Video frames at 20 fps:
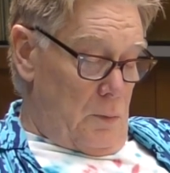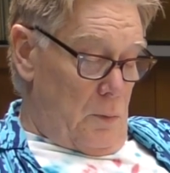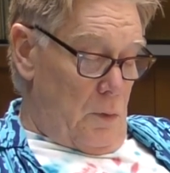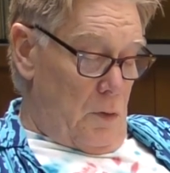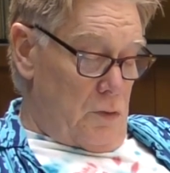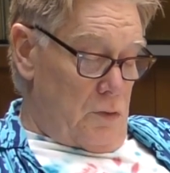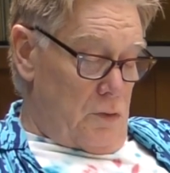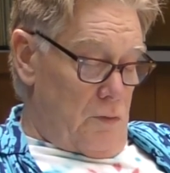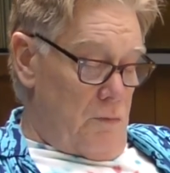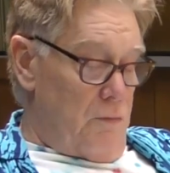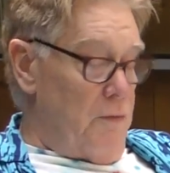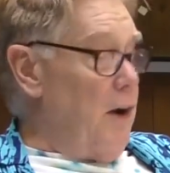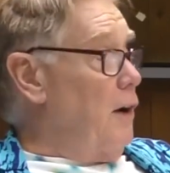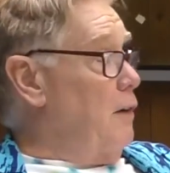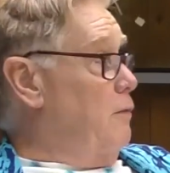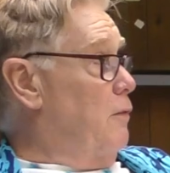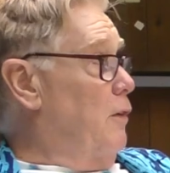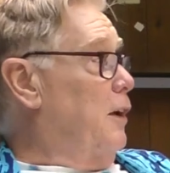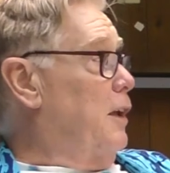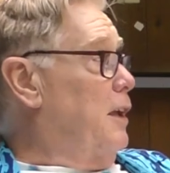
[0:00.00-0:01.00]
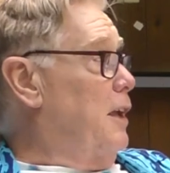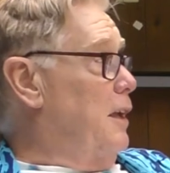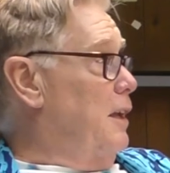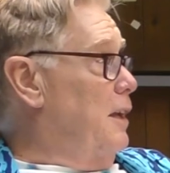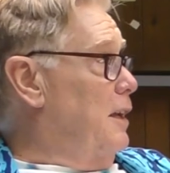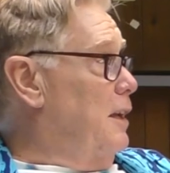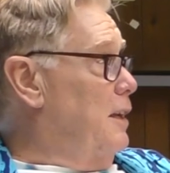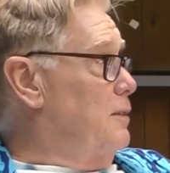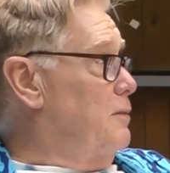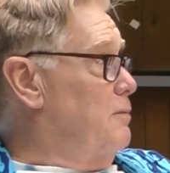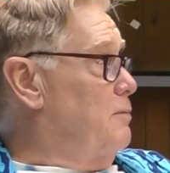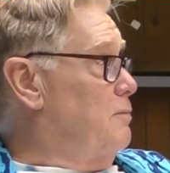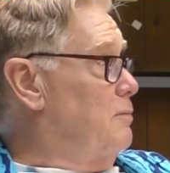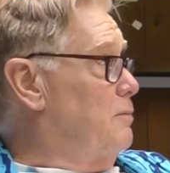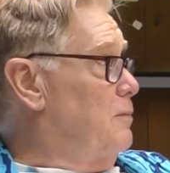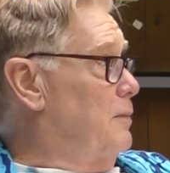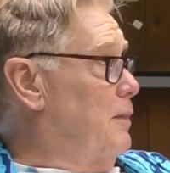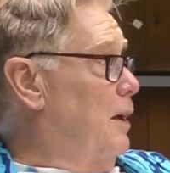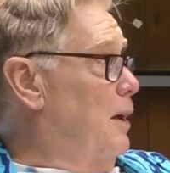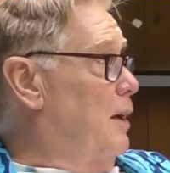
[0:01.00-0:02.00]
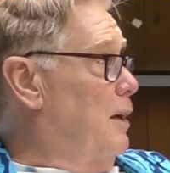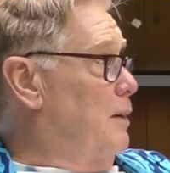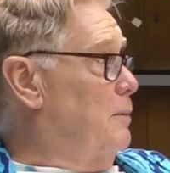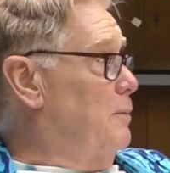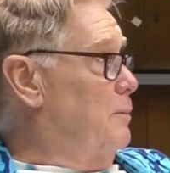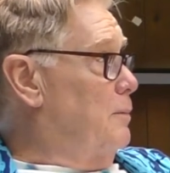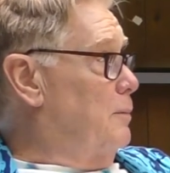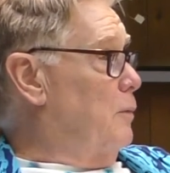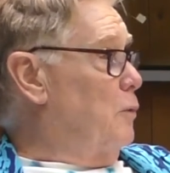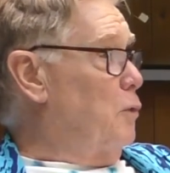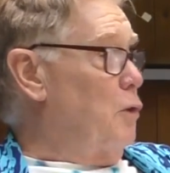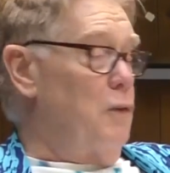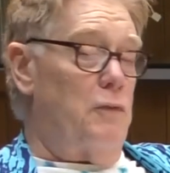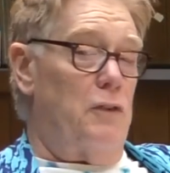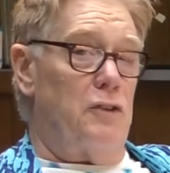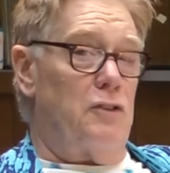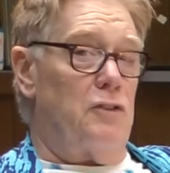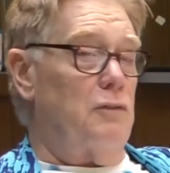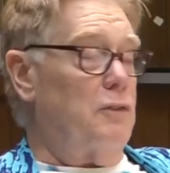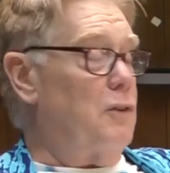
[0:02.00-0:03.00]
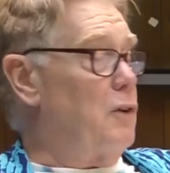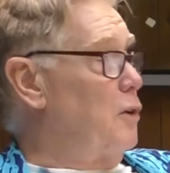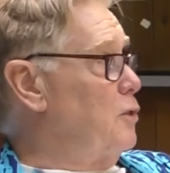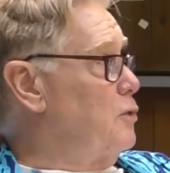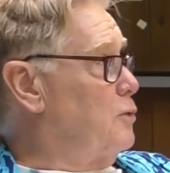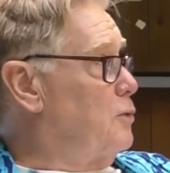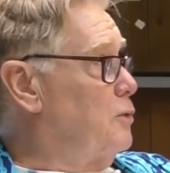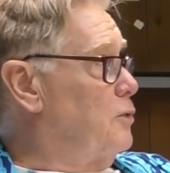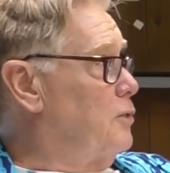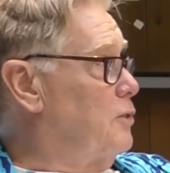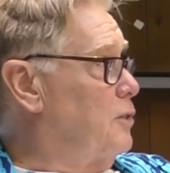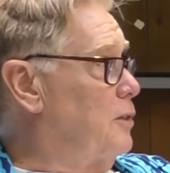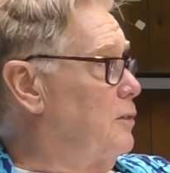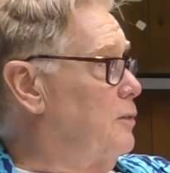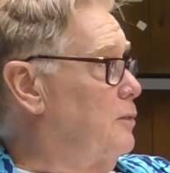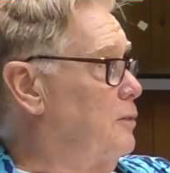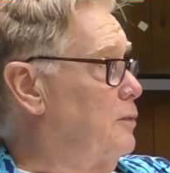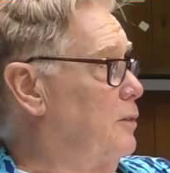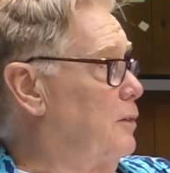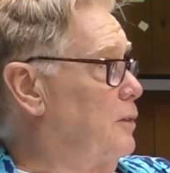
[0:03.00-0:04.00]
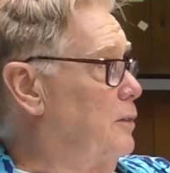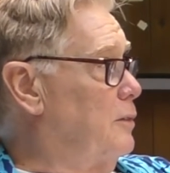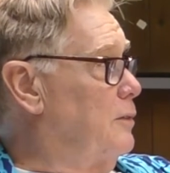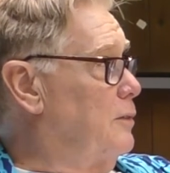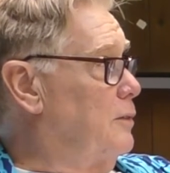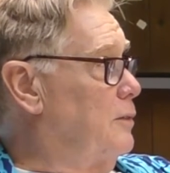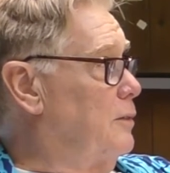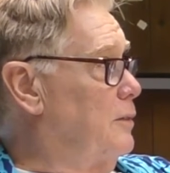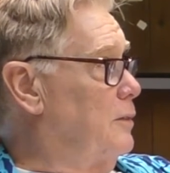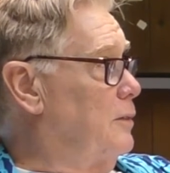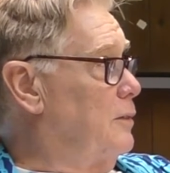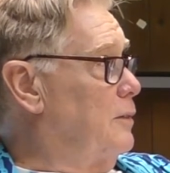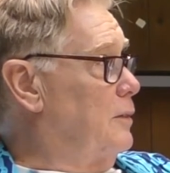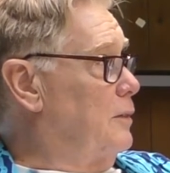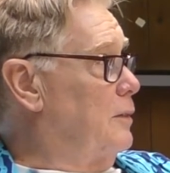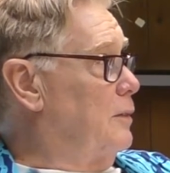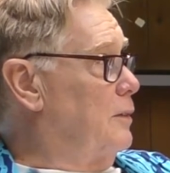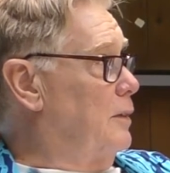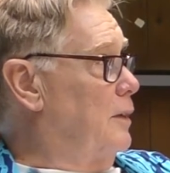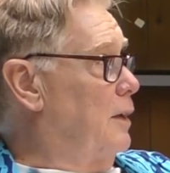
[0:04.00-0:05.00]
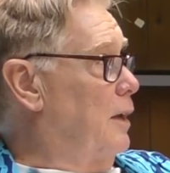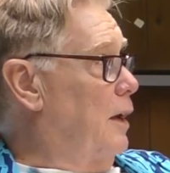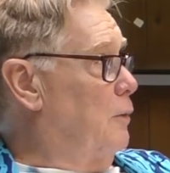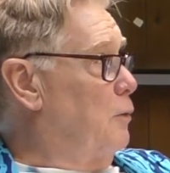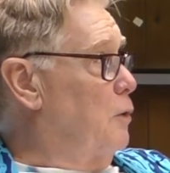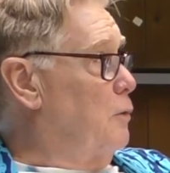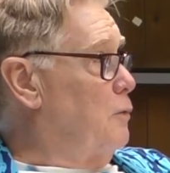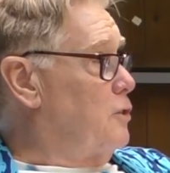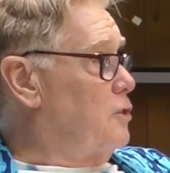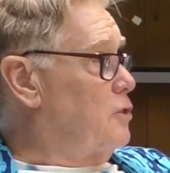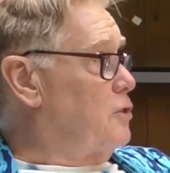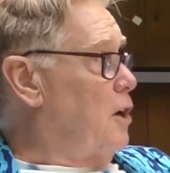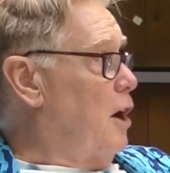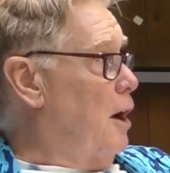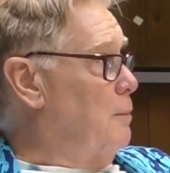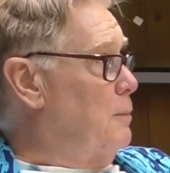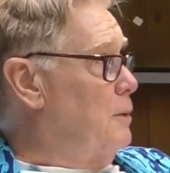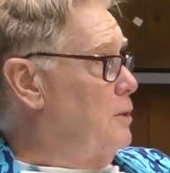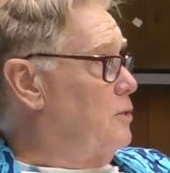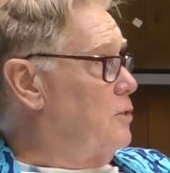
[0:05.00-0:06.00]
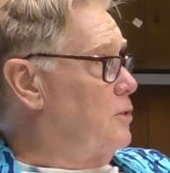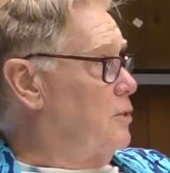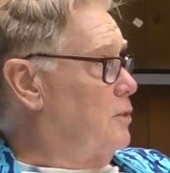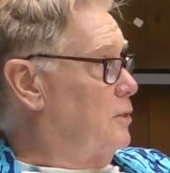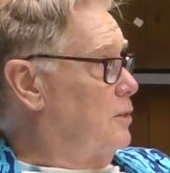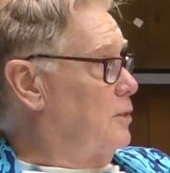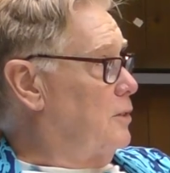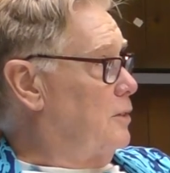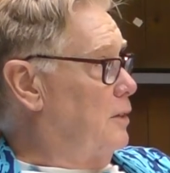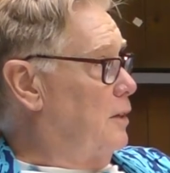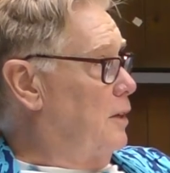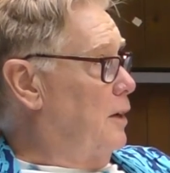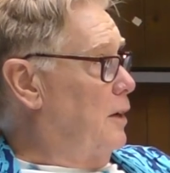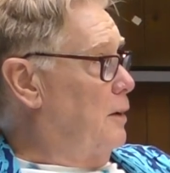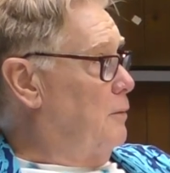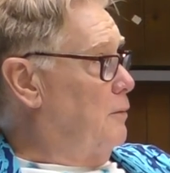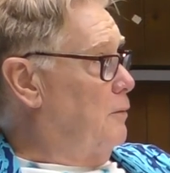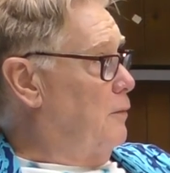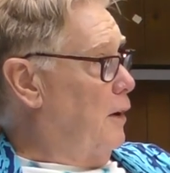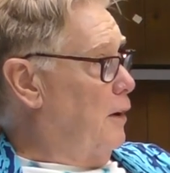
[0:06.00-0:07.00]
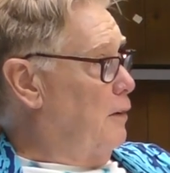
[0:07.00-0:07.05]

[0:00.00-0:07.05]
was very funky, and uh, Rufus, of course, was uh, uh Rufus Thomas, very